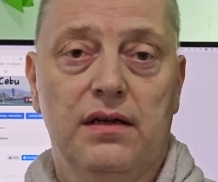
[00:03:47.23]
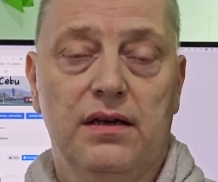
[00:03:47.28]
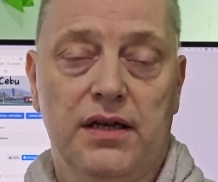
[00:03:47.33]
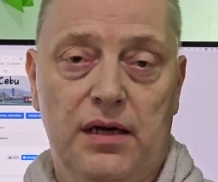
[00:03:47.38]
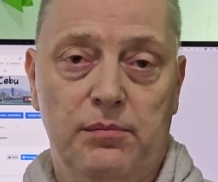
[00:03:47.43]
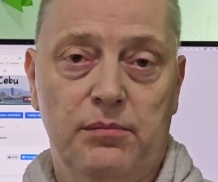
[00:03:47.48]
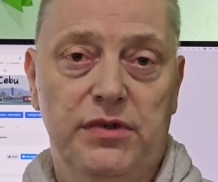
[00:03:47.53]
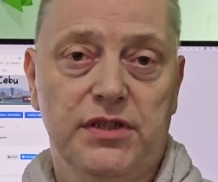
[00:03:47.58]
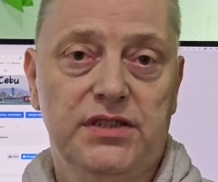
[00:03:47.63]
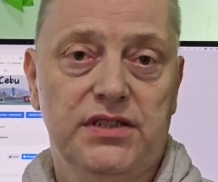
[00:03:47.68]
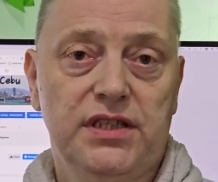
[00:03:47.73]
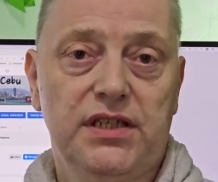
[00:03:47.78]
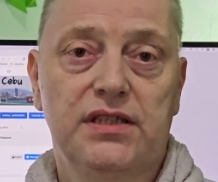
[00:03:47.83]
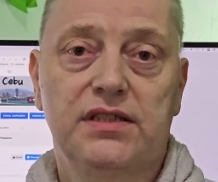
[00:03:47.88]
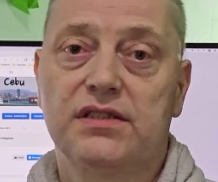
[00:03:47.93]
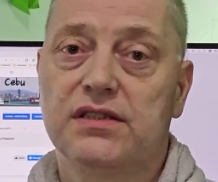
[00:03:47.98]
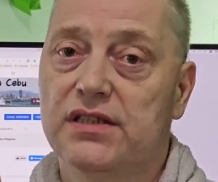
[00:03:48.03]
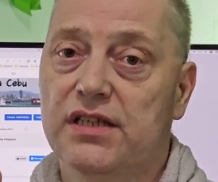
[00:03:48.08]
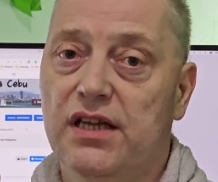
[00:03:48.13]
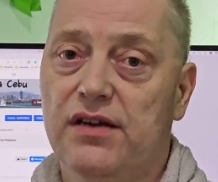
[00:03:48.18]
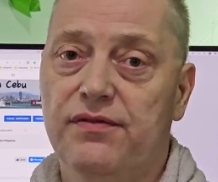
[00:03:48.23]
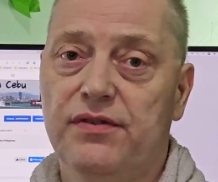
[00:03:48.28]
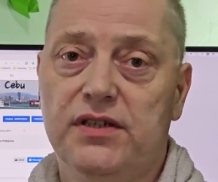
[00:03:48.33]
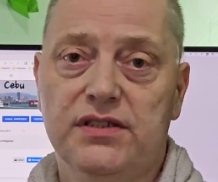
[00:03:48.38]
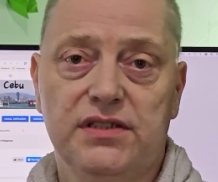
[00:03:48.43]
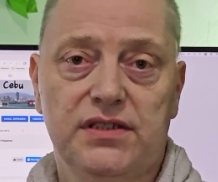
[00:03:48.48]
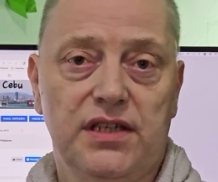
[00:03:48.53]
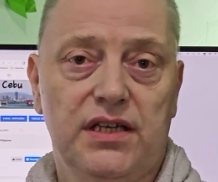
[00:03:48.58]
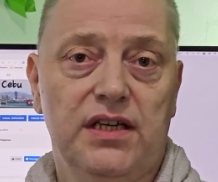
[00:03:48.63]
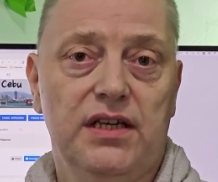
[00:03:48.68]
Number 6. Never
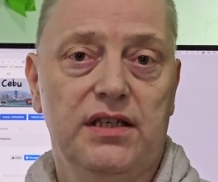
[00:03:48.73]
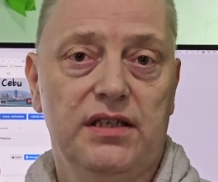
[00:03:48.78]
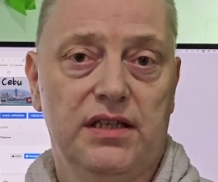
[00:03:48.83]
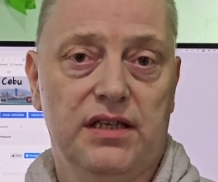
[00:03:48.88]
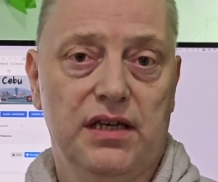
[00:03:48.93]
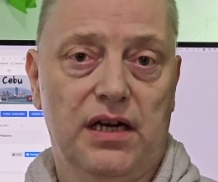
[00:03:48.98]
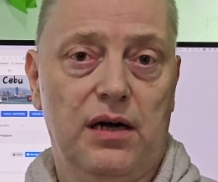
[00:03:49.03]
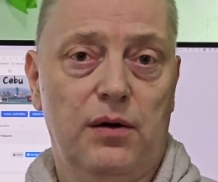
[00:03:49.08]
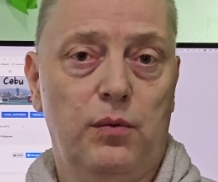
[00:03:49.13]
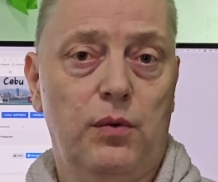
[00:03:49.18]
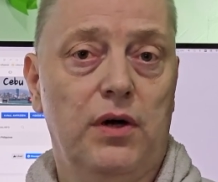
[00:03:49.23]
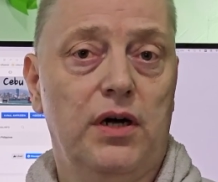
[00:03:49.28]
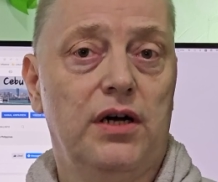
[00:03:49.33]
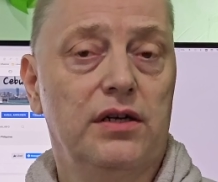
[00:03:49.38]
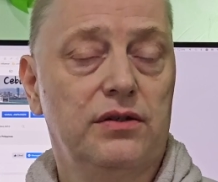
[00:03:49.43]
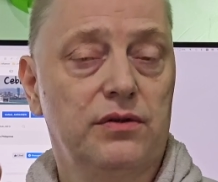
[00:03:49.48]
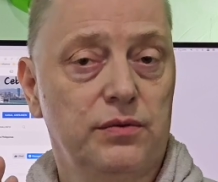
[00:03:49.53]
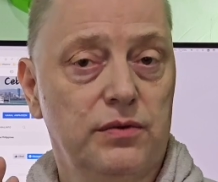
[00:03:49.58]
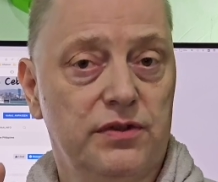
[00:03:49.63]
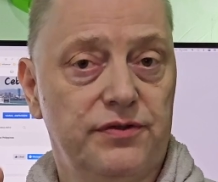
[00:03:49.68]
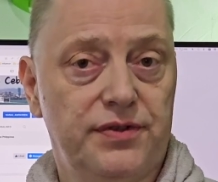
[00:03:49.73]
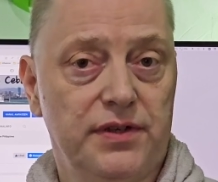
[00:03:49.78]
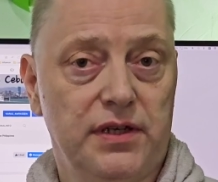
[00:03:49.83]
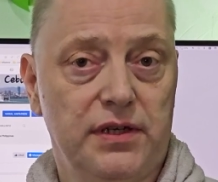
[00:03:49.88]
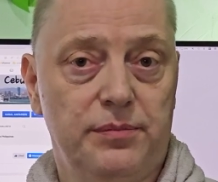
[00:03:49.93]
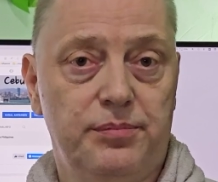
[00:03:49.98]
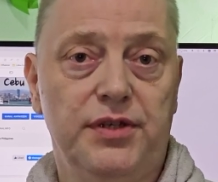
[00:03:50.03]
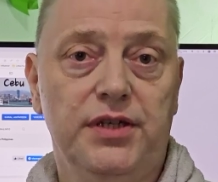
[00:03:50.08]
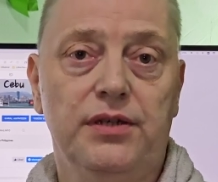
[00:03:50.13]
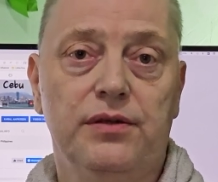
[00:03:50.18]
say yawa to a
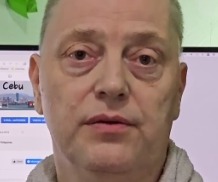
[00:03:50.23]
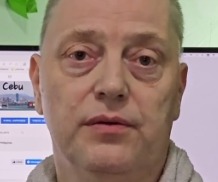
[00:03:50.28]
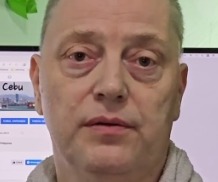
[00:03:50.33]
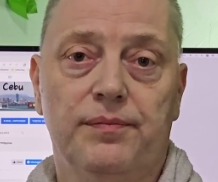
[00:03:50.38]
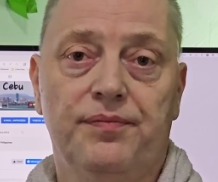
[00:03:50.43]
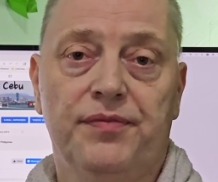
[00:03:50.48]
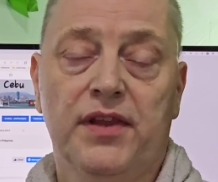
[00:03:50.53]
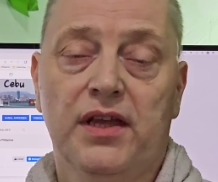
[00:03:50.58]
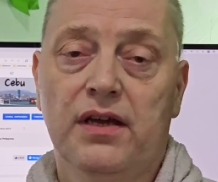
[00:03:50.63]
Filipino.